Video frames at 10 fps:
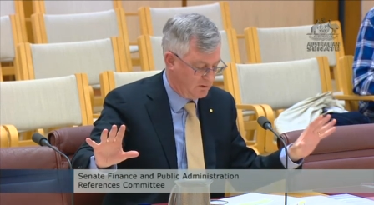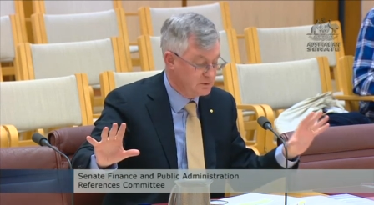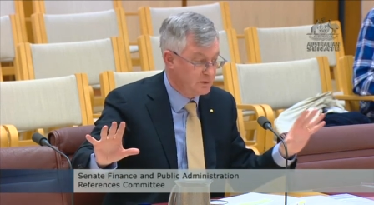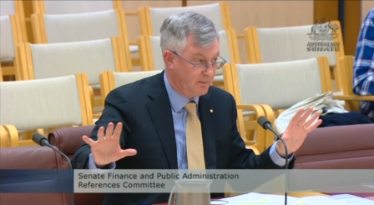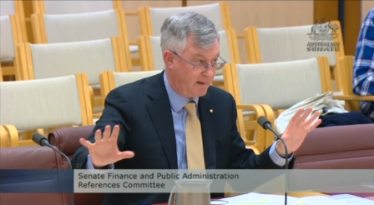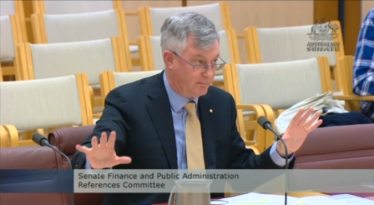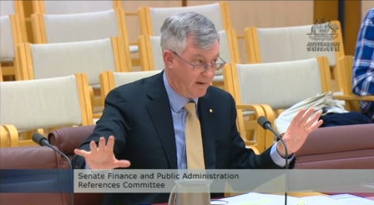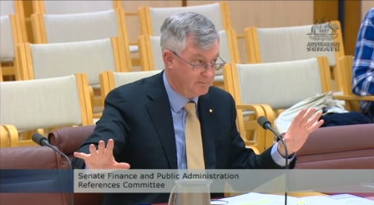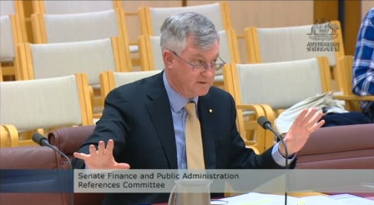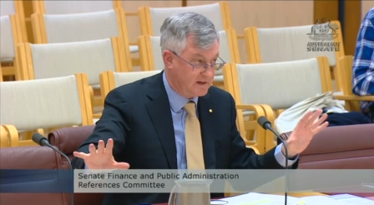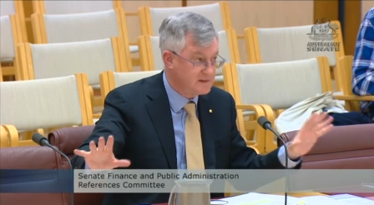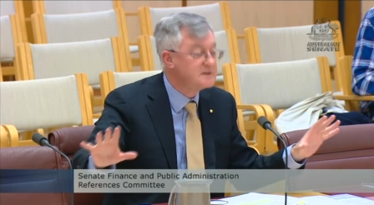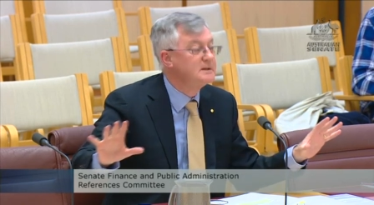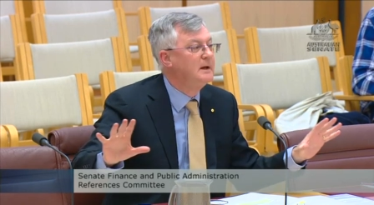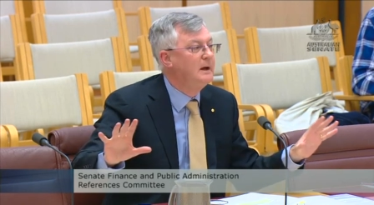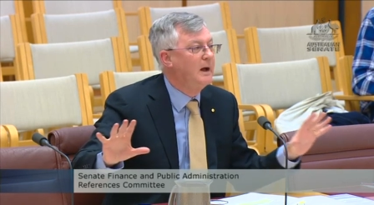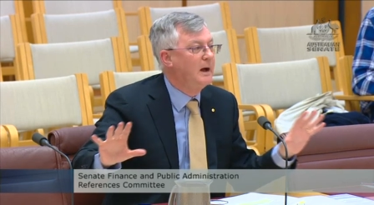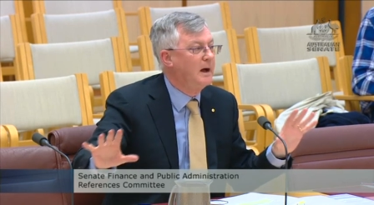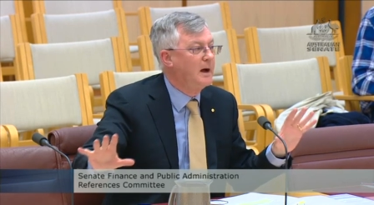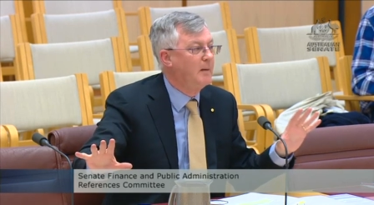you're talking about the pub test.
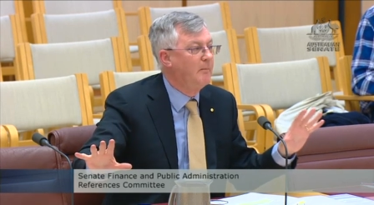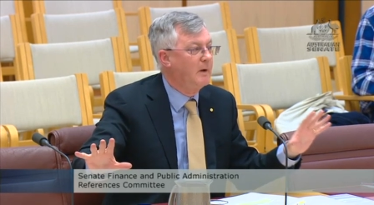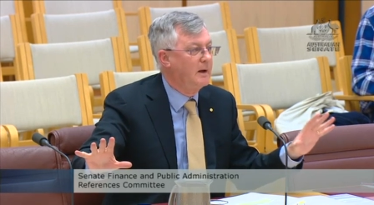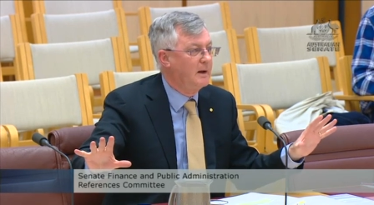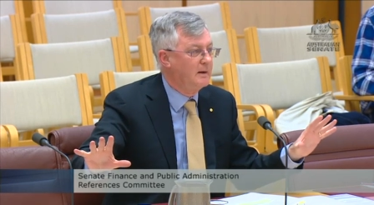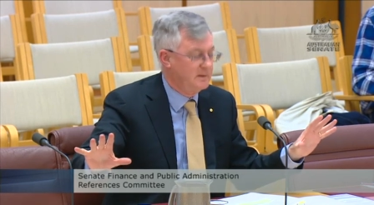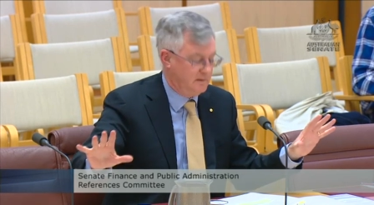Um, post-ministerial